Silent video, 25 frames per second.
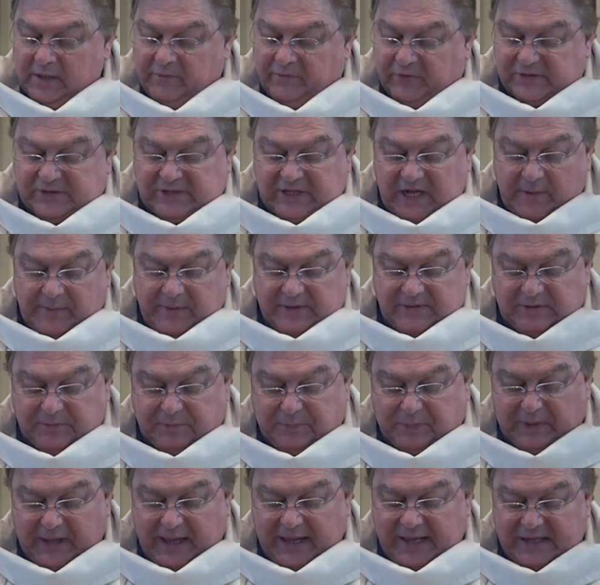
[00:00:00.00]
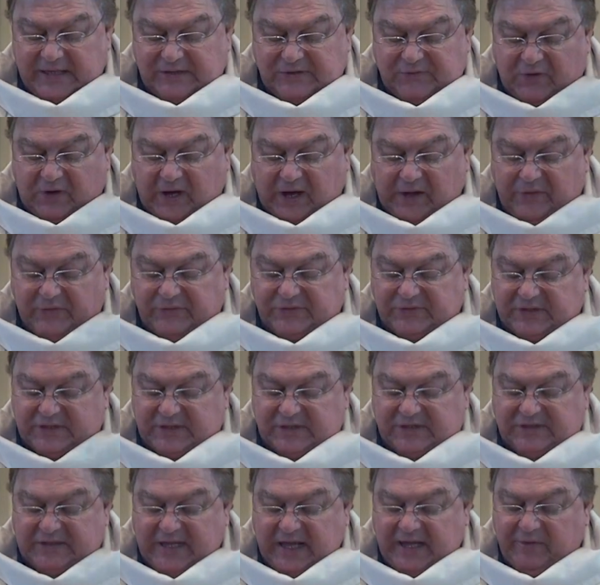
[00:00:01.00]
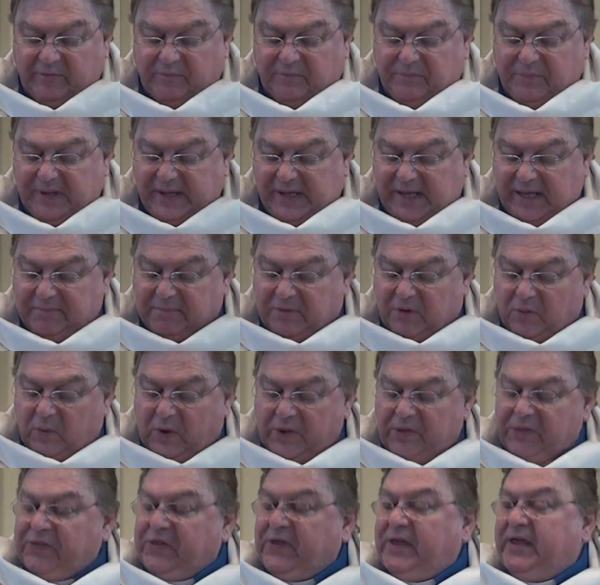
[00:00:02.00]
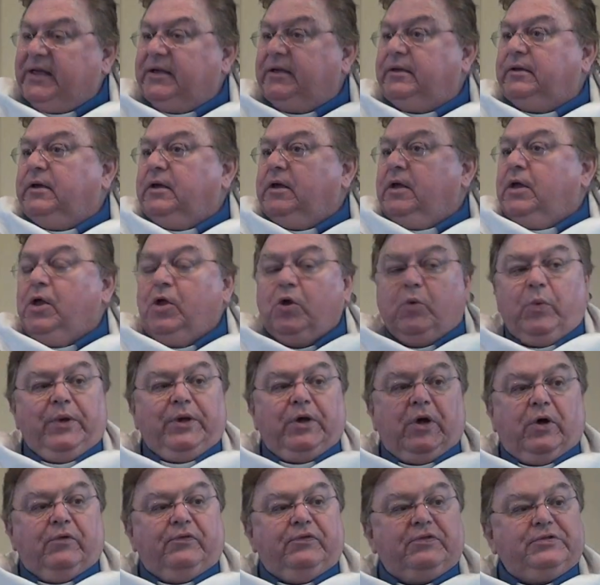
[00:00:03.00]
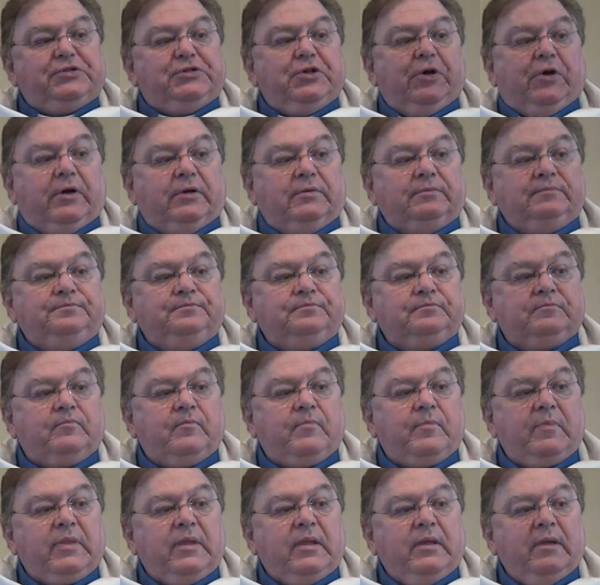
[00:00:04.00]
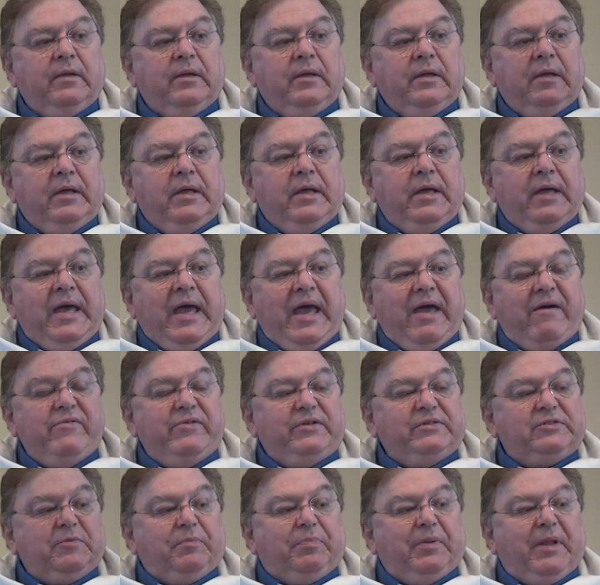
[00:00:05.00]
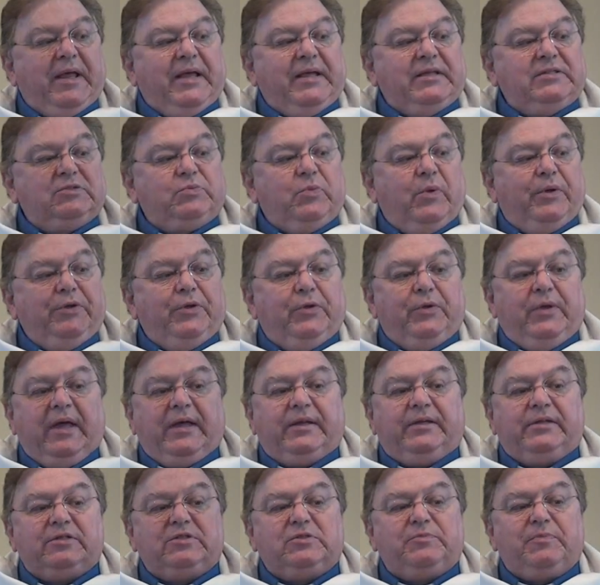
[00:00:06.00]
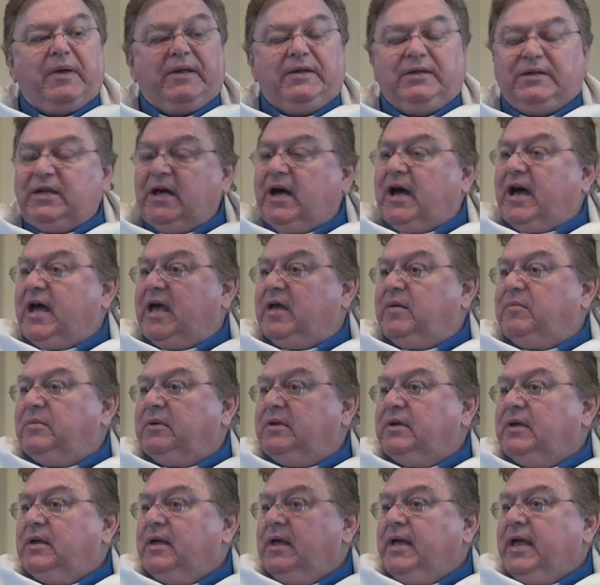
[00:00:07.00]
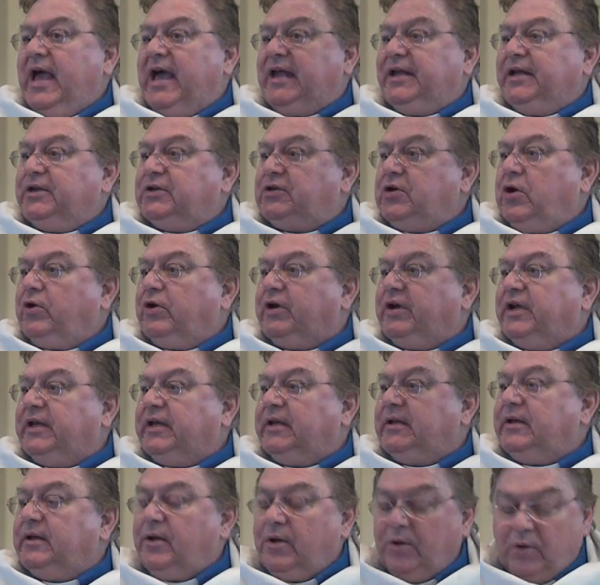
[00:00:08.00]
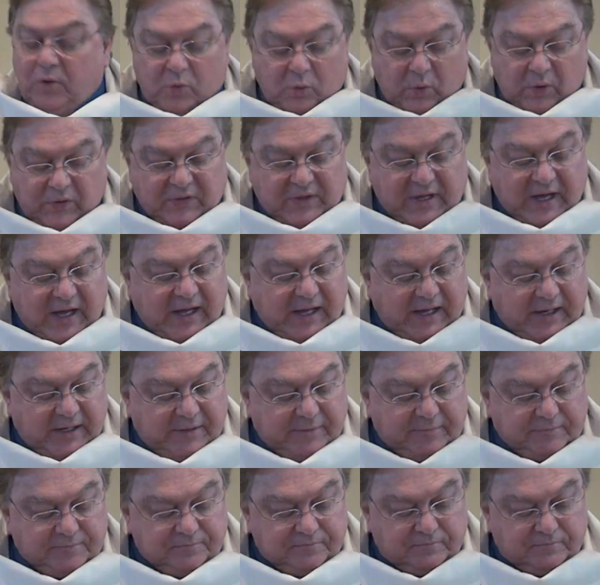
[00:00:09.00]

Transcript: For some, it's a place, for others, it's a state of being, but one thing we know for sure, heaven is a place where you get to spend time and eternity with God.